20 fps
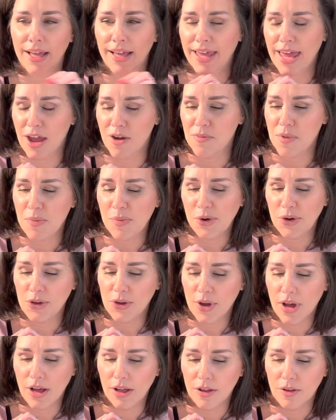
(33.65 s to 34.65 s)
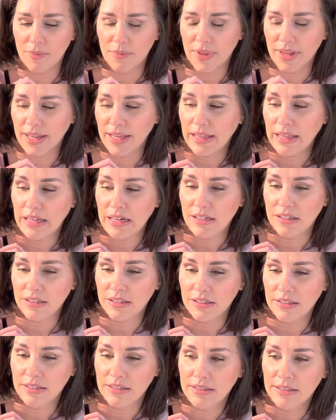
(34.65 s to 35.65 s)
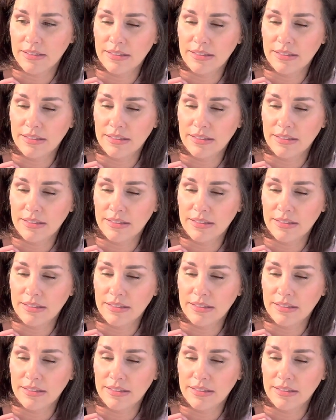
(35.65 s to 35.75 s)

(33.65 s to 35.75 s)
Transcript: I can't remember what you call them, like little